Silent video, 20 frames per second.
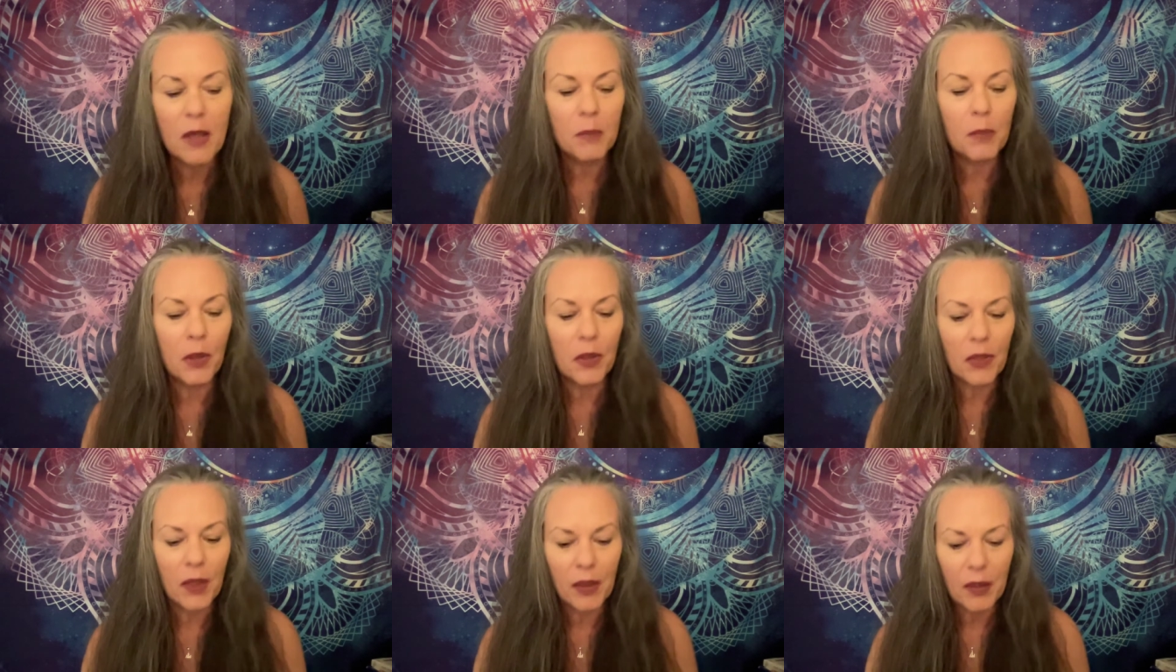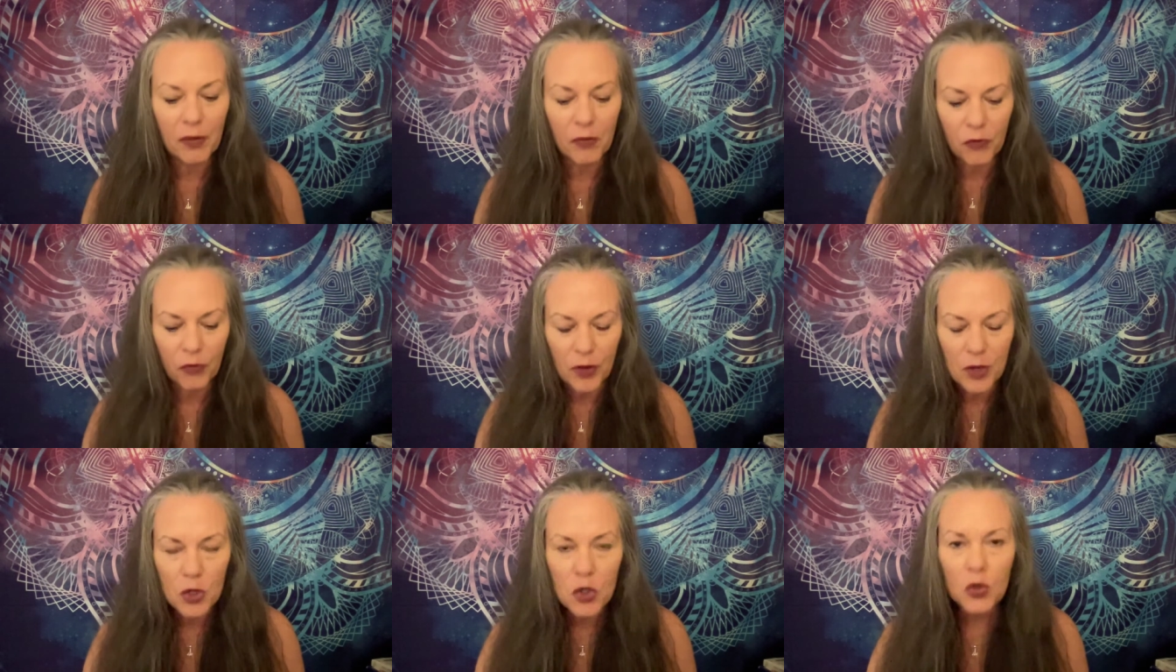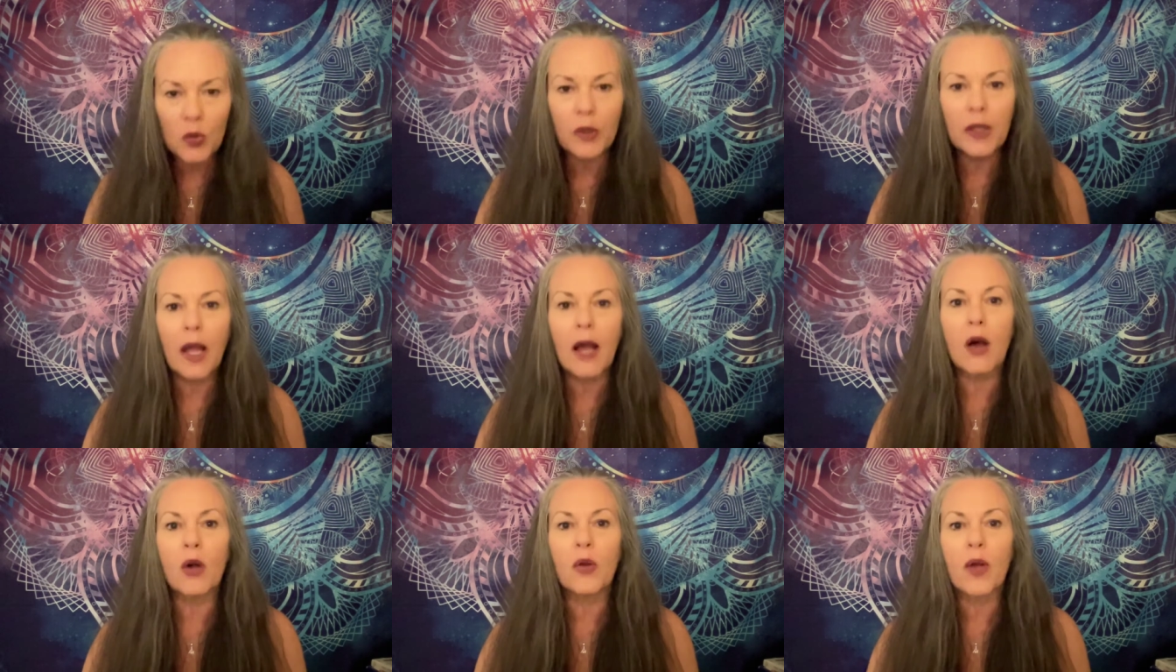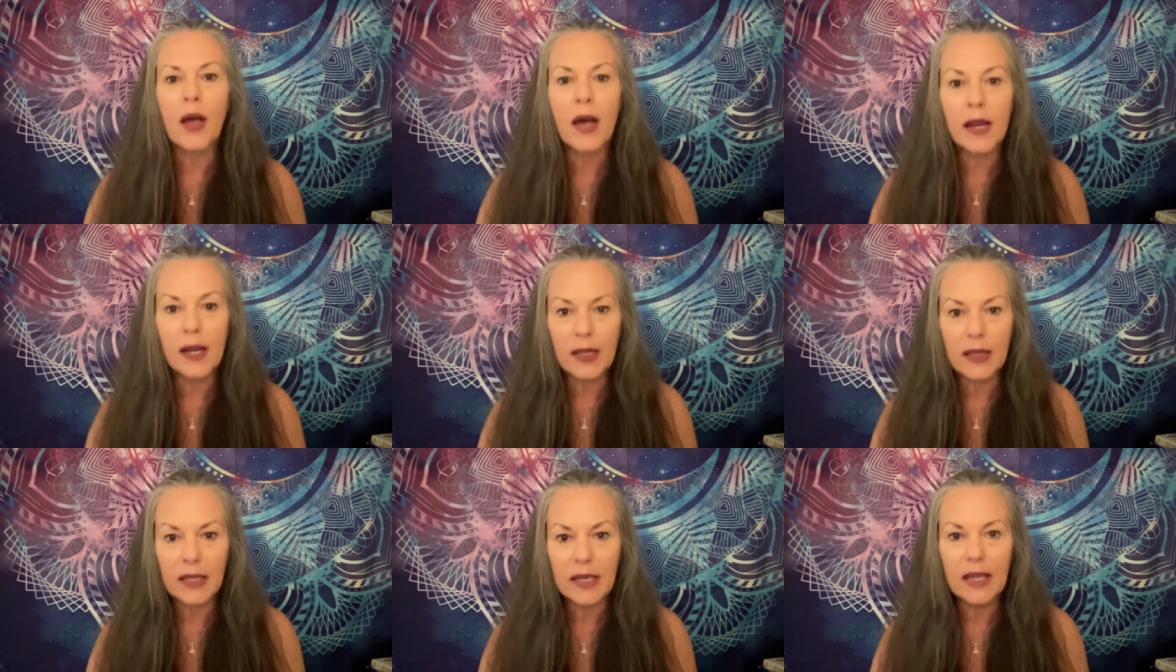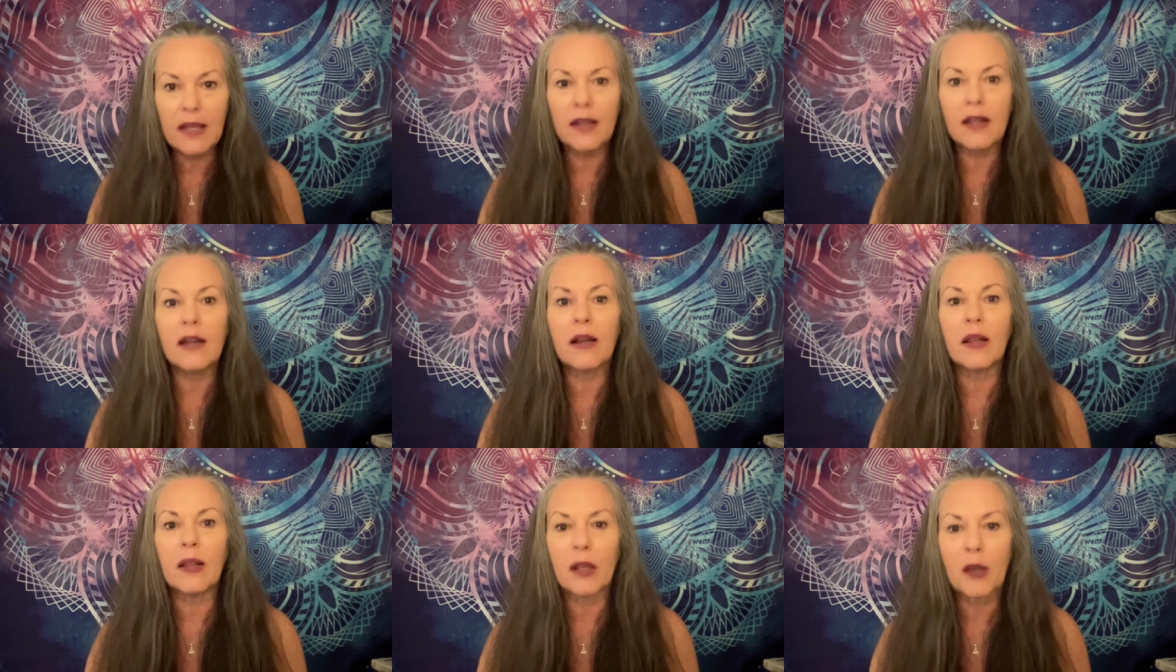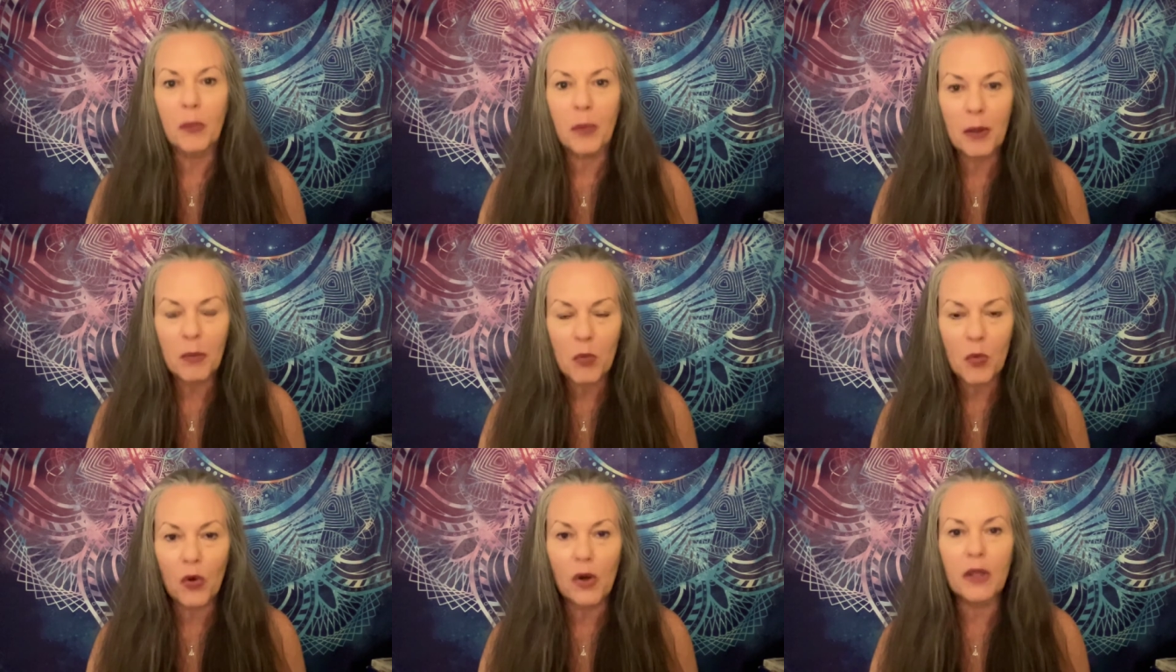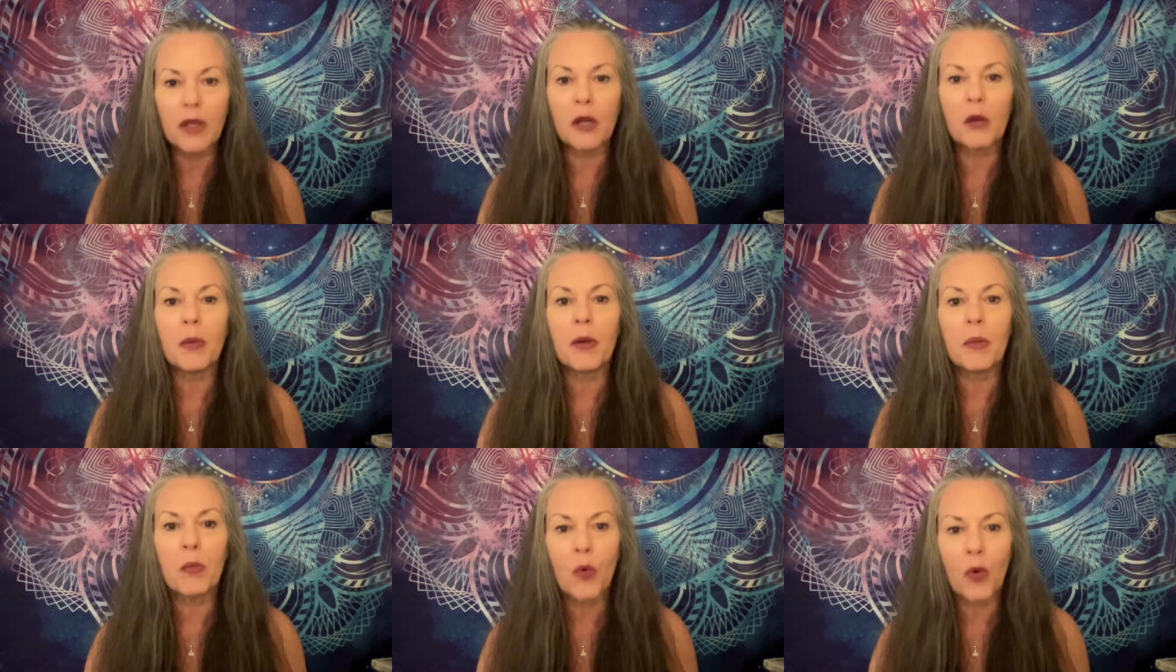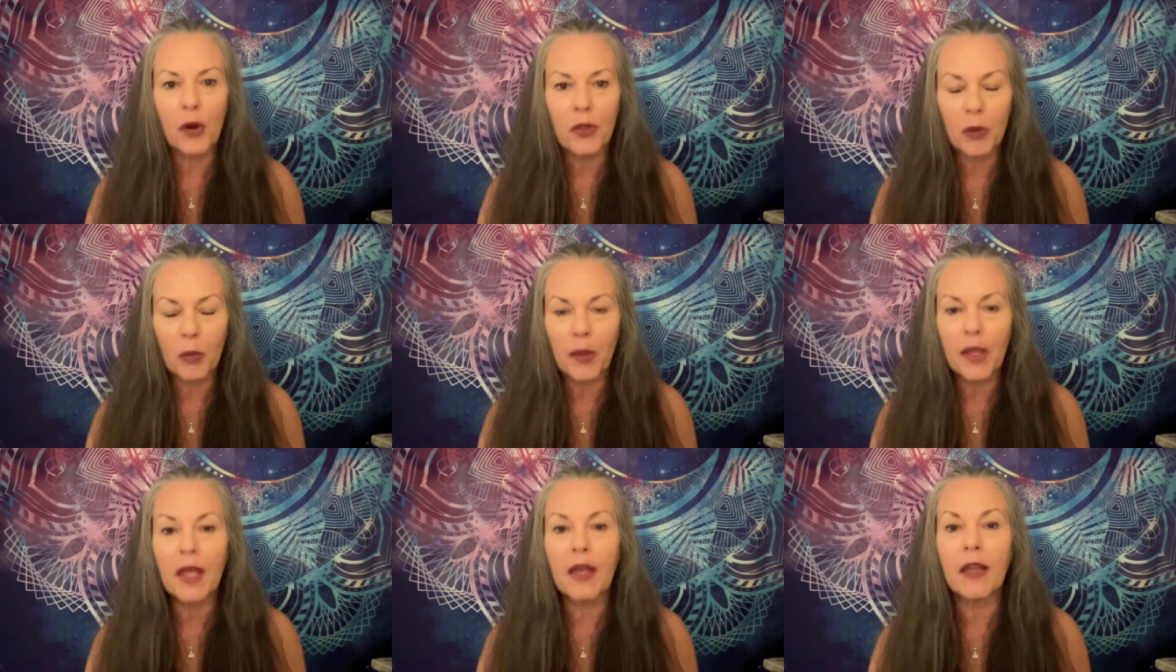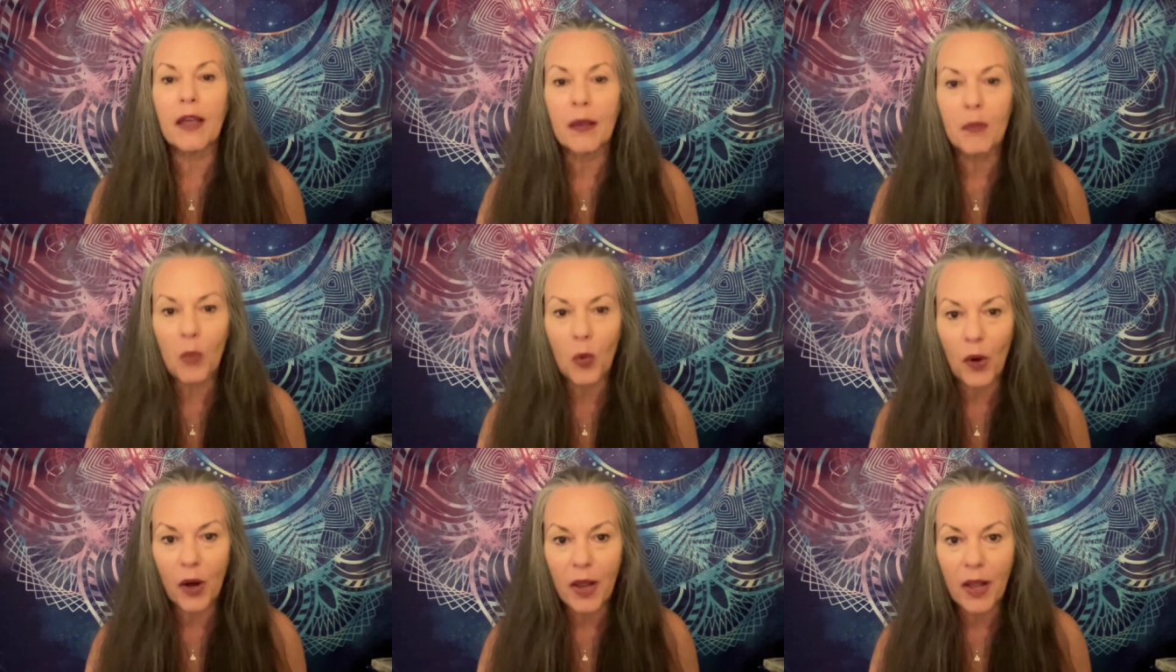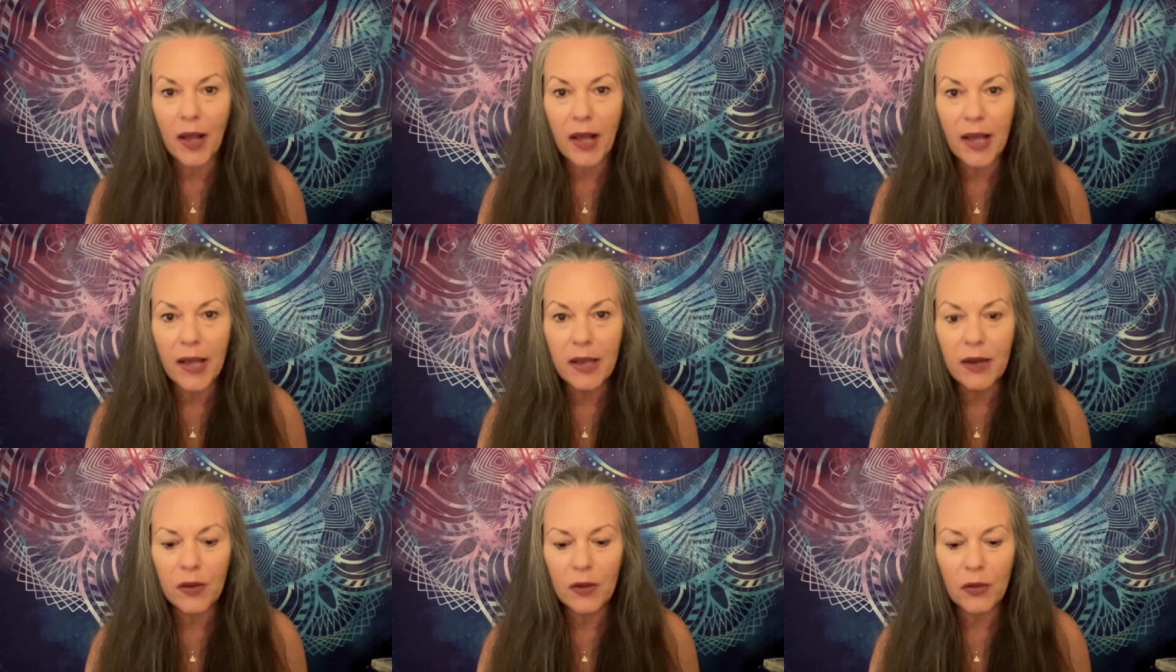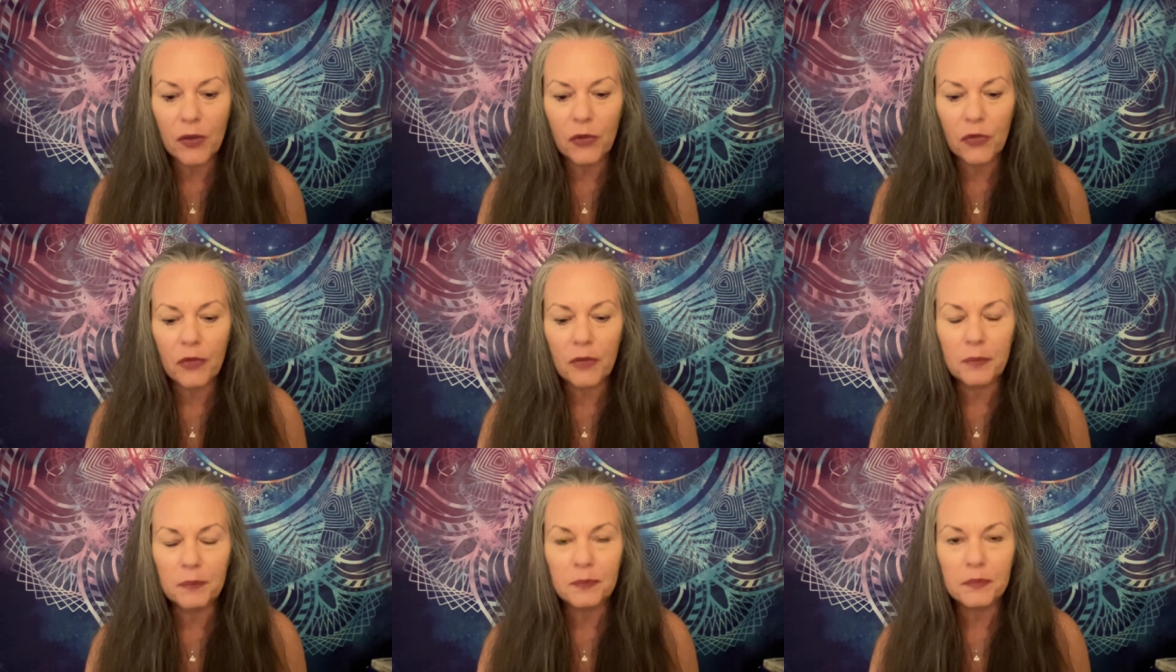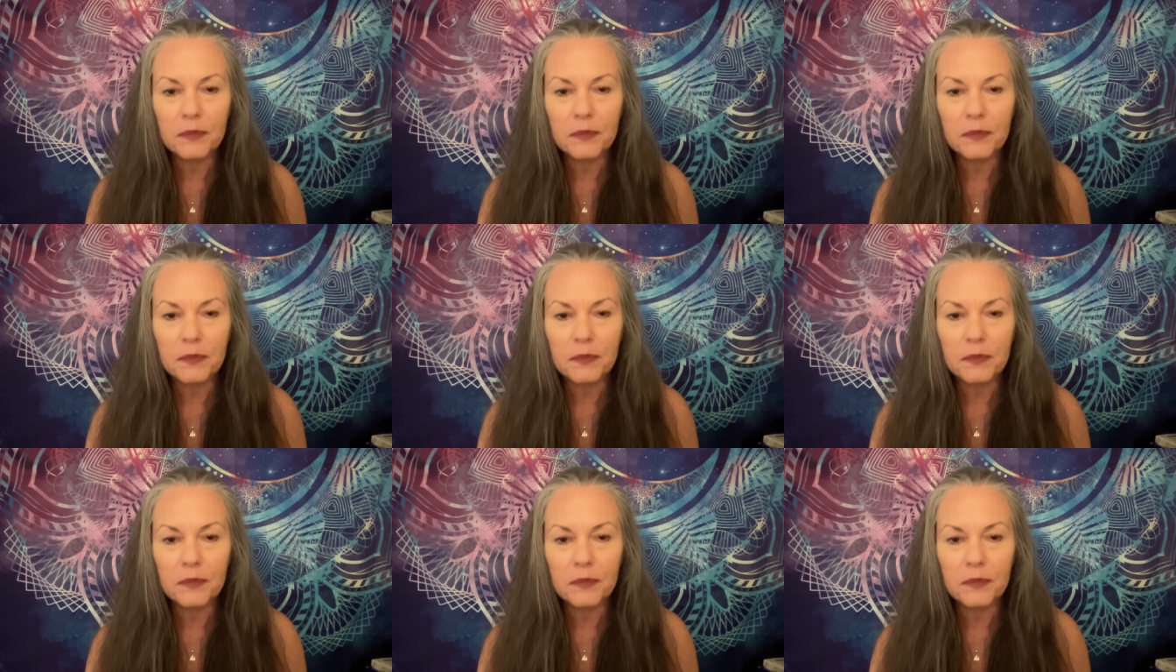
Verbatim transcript: But eventually, I'll kind of lean in a little bit more, a little bit more, then we can get more guidance